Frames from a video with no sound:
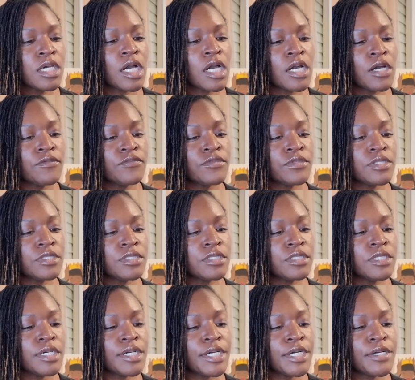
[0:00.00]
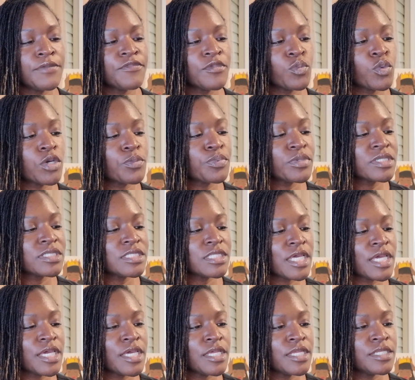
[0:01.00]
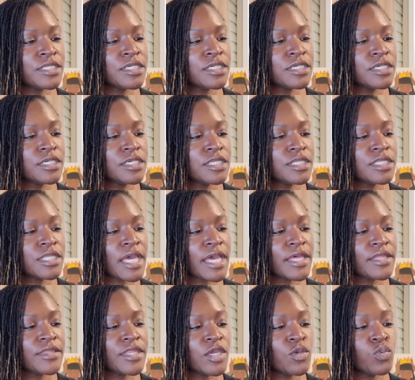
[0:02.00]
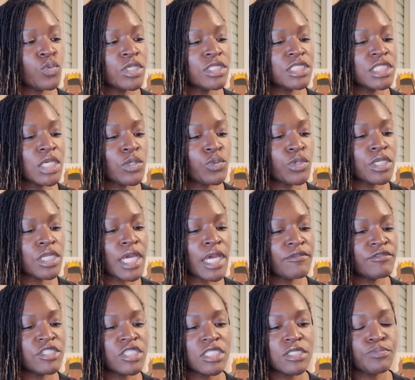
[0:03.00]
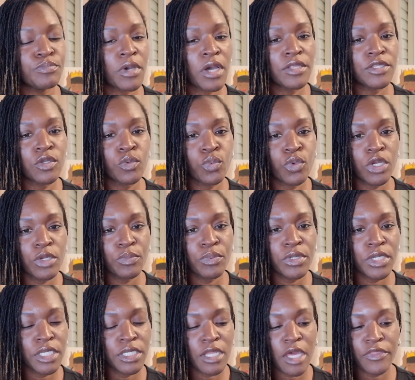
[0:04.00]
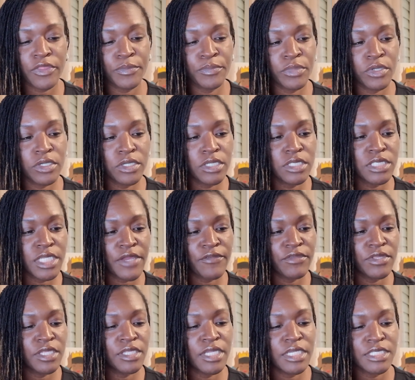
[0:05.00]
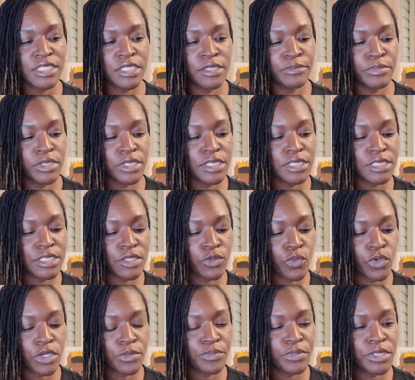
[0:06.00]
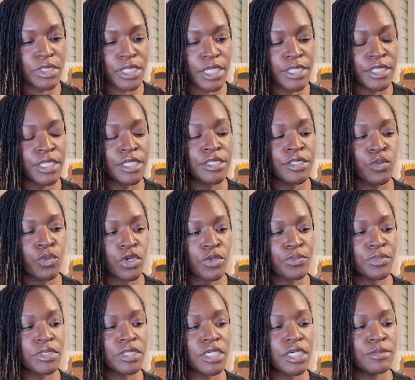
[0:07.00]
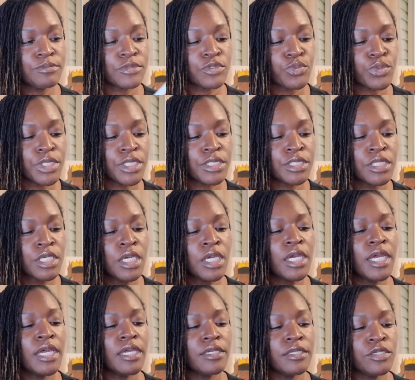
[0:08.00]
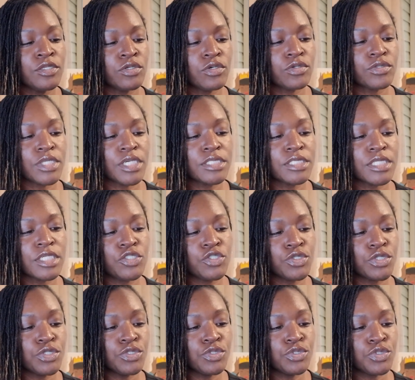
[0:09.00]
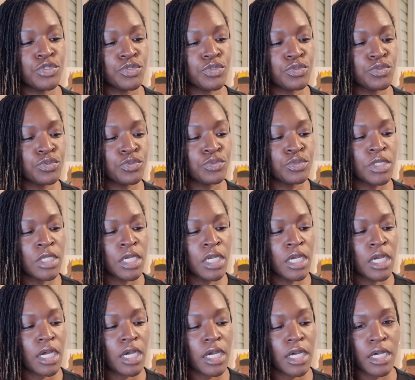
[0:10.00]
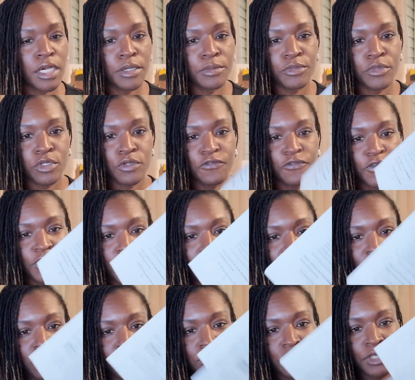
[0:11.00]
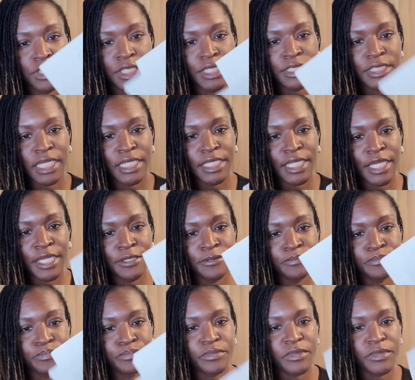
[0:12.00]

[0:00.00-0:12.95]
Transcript: of the workbook said that they wish they would have just bought the workbook and not the book, because everything that's in the book is in the workbook, and then the workbook comes with, things that you can do, you can fill out and things like that